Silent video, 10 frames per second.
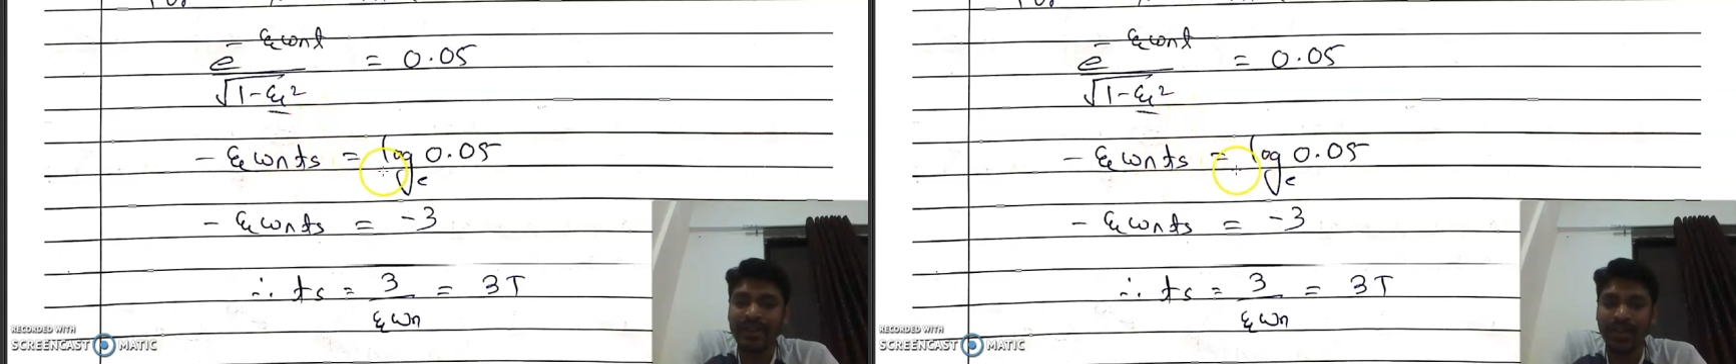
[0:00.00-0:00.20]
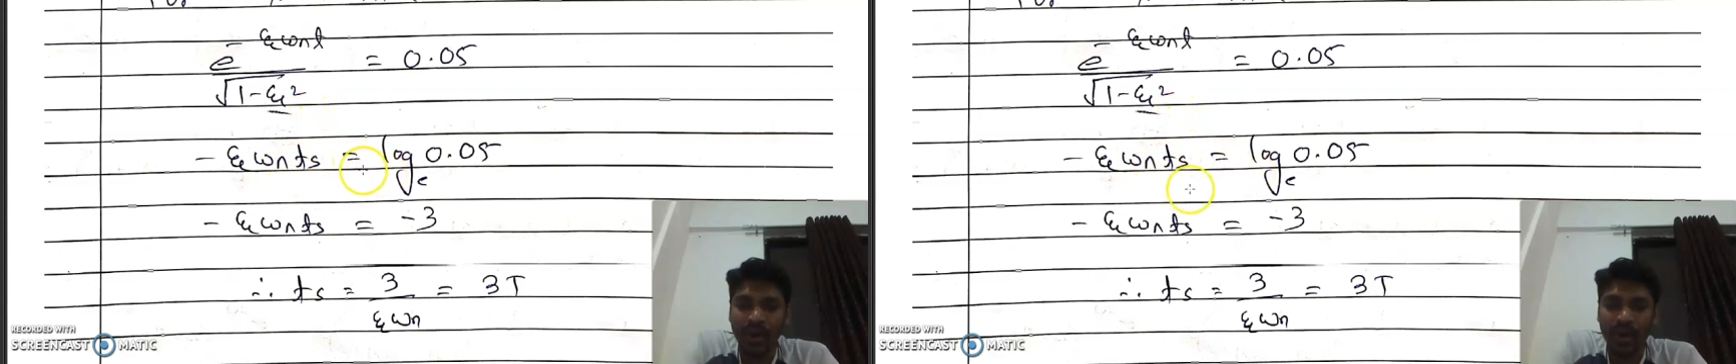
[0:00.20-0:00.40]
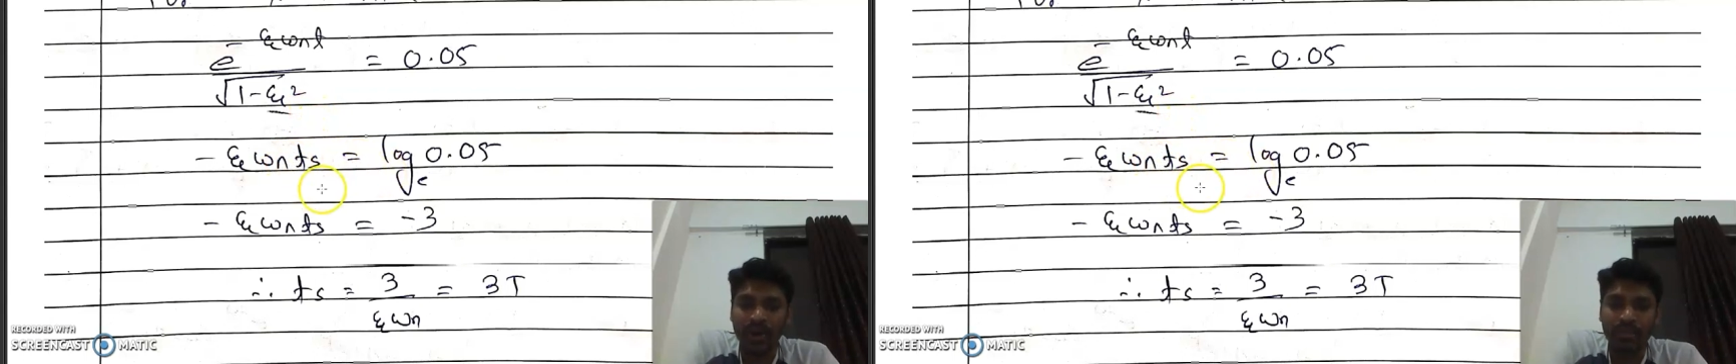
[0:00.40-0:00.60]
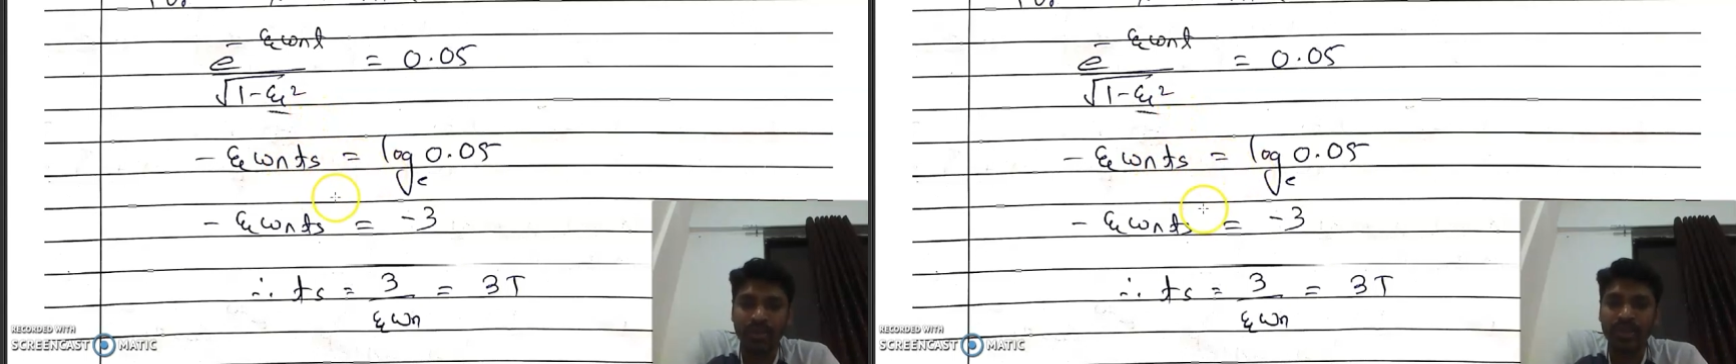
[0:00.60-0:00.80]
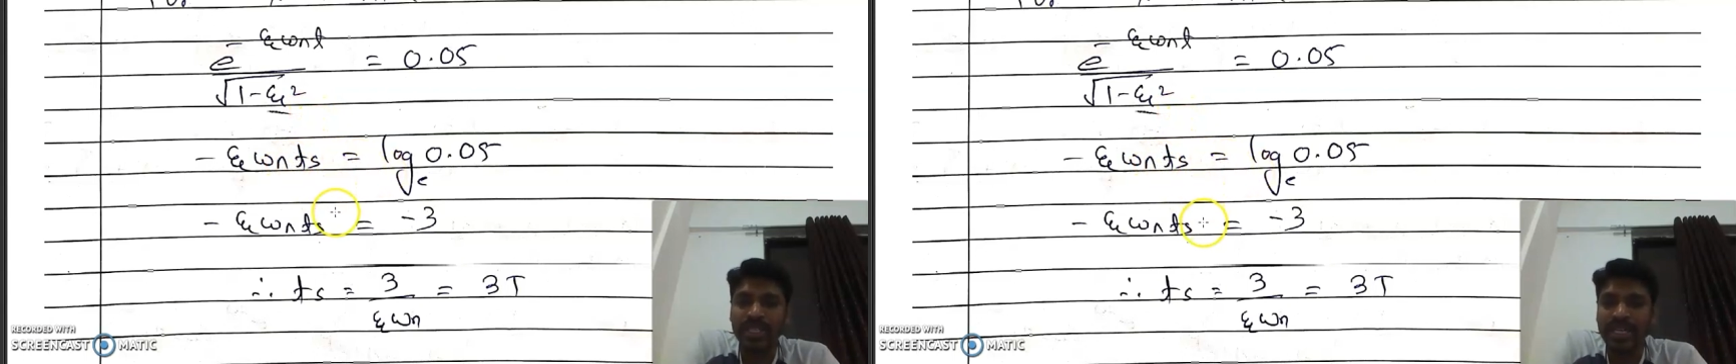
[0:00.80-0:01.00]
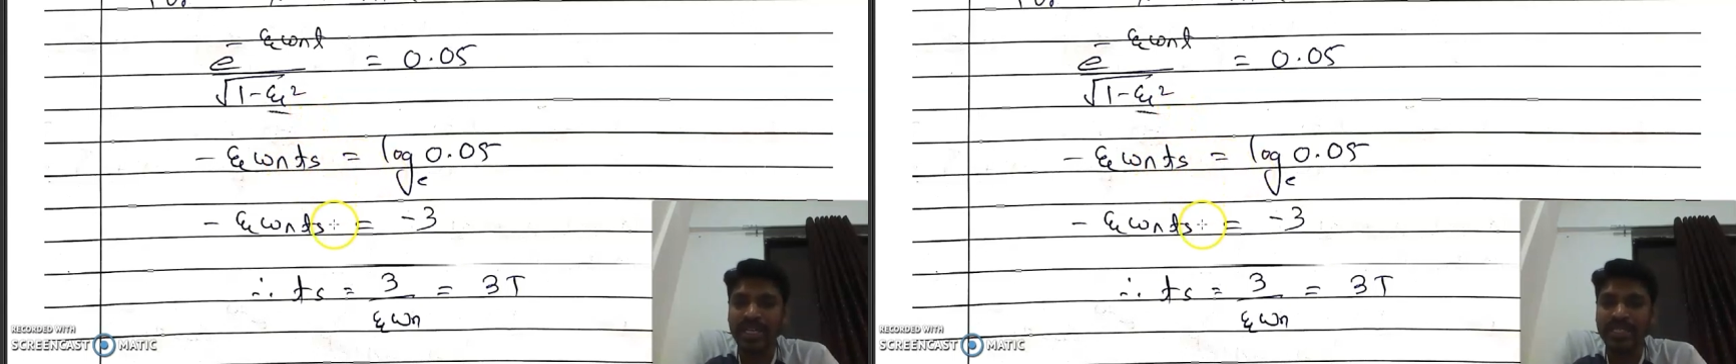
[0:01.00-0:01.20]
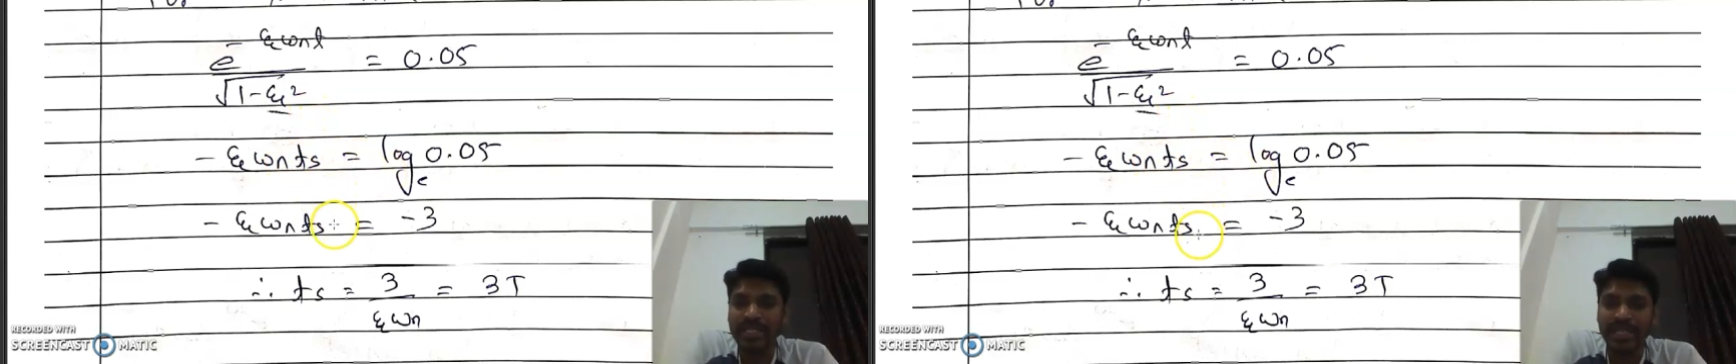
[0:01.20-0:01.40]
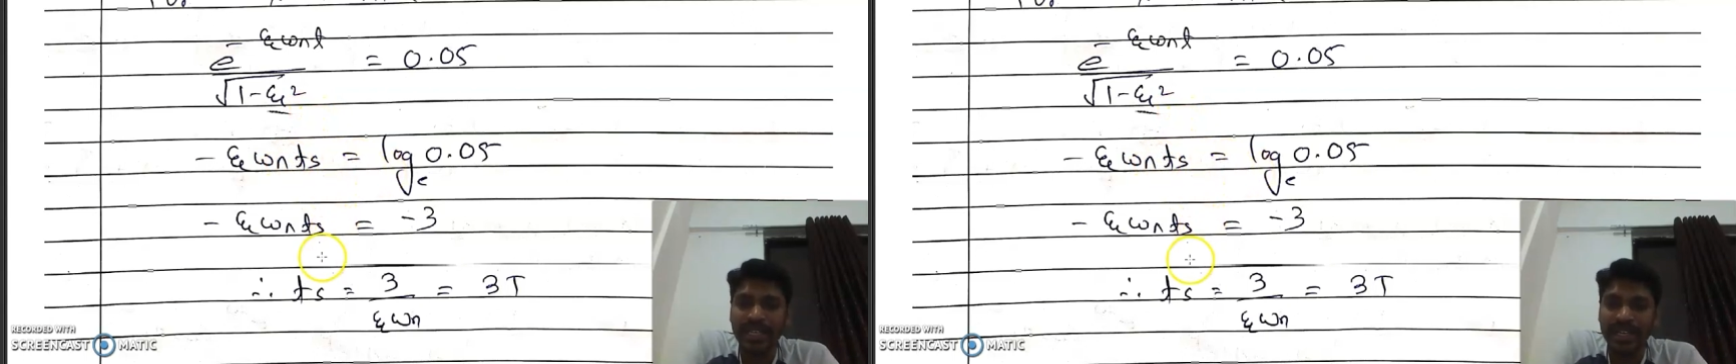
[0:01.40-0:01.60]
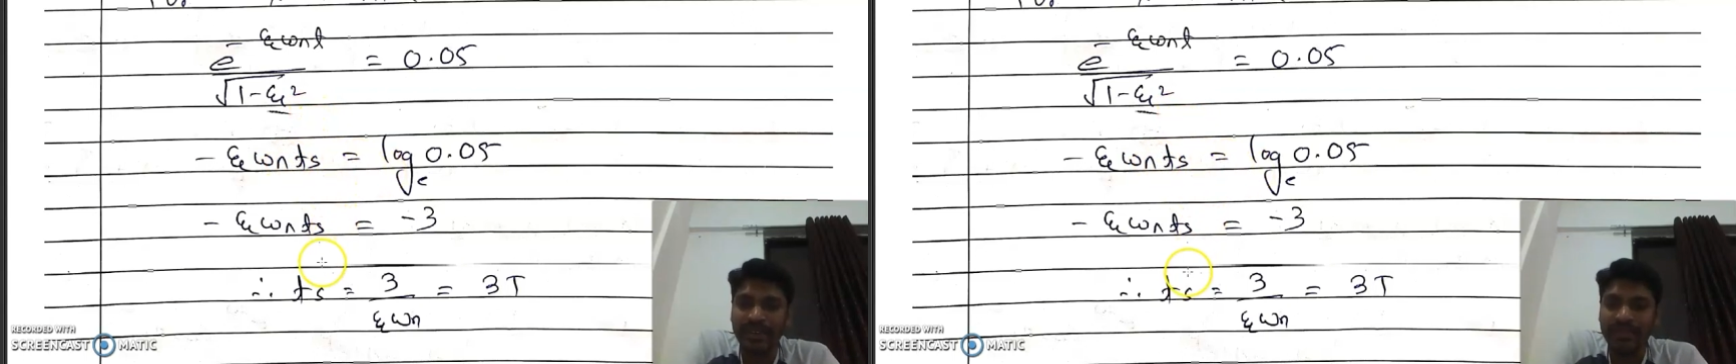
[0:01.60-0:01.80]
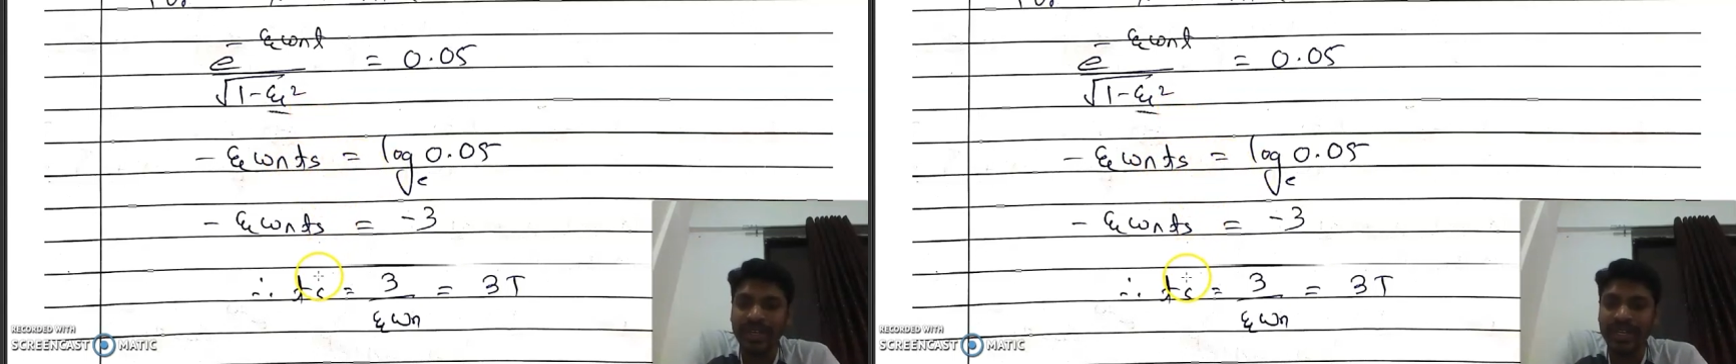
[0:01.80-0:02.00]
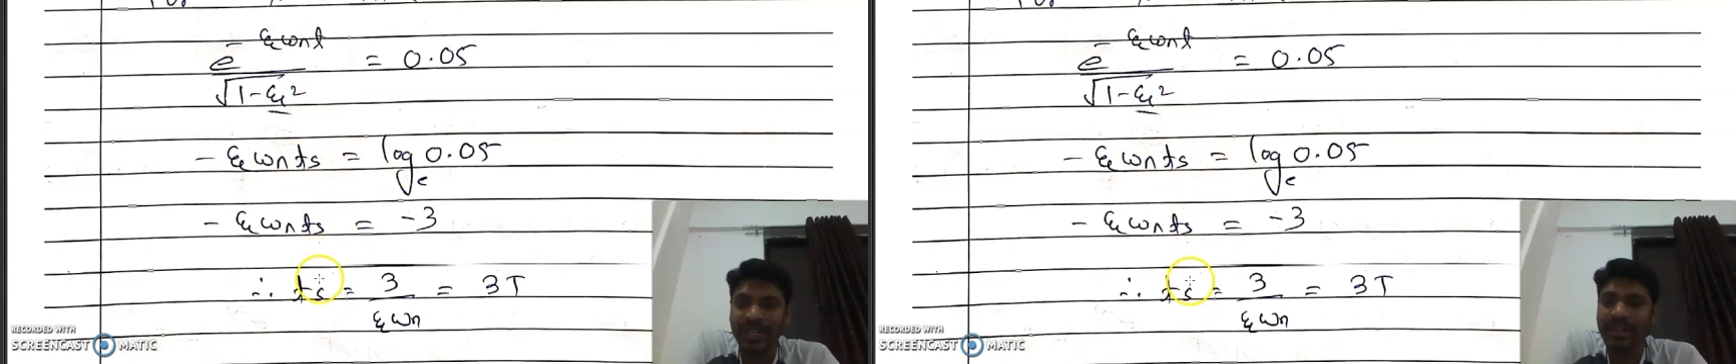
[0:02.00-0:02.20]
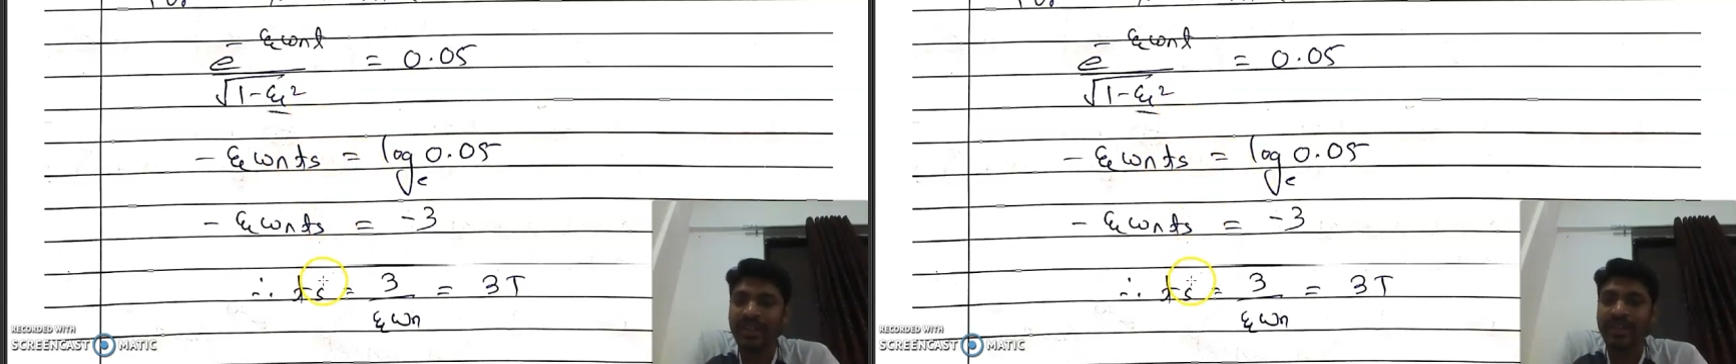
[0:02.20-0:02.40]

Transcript: log on both the sides and then equate it,